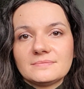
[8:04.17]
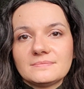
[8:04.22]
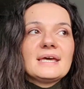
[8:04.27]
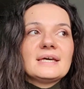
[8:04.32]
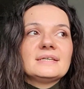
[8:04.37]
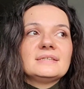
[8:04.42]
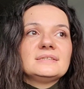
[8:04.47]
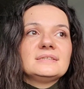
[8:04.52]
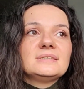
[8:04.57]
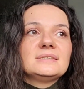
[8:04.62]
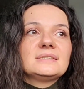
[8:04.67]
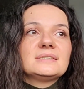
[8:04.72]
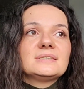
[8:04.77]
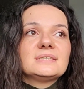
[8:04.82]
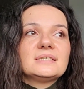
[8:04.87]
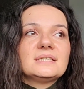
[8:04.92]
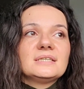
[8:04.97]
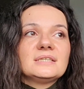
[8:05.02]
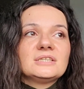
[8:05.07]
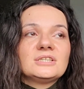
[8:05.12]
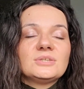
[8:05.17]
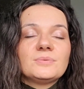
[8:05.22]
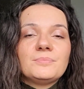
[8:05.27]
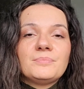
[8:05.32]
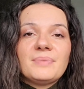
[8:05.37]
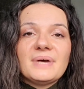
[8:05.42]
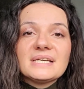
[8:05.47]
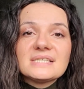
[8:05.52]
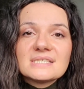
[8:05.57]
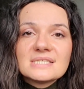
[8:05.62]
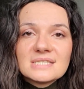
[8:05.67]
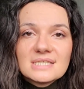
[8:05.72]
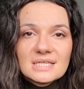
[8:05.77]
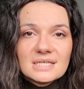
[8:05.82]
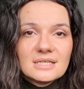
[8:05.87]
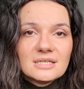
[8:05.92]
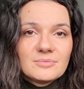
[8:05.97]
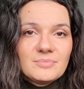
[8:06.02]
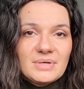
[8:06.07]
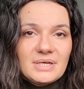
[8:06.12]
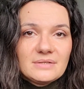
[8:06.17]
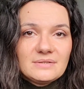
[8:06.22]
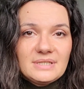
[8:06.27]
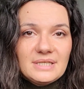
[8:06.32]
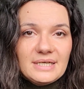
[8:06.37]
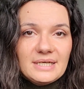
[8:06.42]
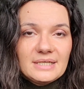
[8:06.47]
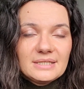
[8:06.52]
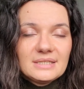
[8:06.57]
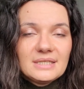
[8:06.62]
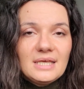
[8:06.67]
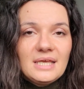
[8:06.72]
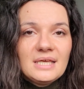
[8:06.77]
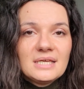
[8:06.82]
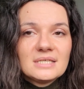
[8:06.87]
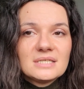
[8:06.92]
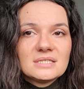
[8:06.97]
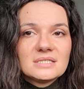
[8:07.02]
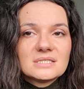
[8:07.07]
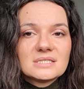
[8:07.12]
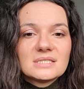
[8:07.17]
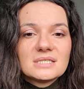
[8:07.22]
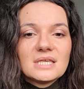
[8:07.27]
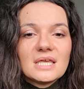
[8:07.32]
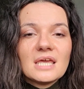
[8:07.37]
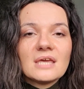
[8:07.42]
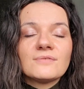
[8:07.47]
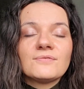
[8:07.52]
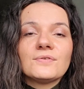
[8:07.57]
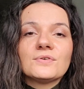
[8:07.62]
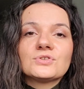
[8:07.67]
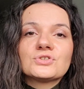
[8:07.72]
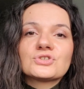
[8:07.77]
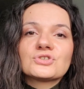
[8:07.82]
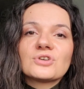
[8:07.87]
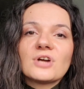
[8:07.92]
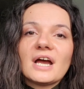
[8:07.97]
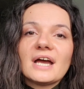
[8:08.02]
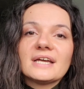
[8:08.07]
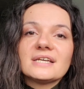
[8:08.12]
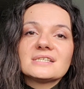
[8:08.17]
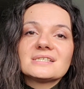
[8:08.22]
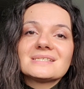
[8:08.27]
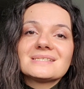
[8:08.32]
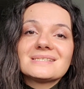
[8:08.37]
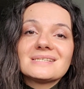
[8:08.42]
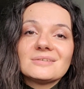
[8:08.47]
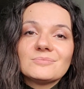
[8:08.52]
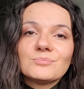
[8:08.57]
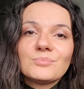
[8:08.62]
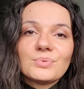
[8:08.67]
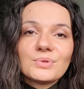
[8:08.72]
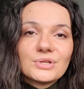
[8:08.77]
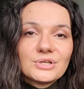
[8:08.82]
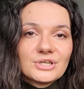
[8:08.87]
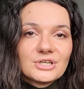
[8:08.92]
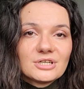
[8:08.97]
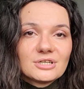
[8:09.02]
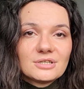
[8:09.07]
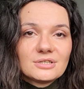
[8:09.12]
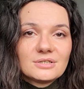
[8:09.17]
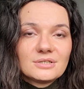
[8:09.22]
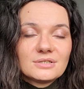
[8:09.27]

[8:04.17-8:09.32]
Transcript: And the best thing about that is if you try simpler